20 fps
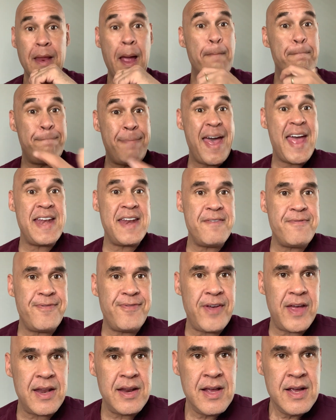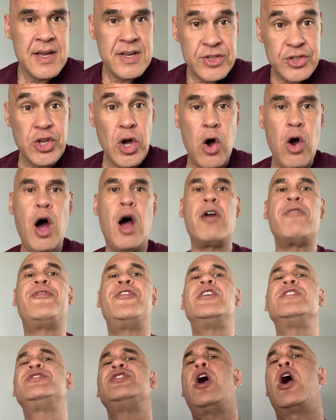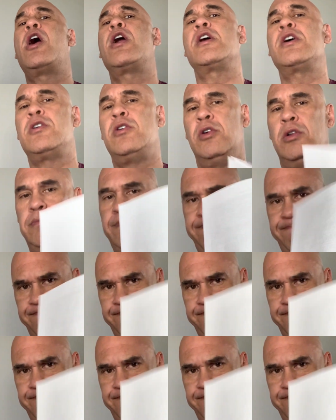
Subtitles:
benefit. So our first article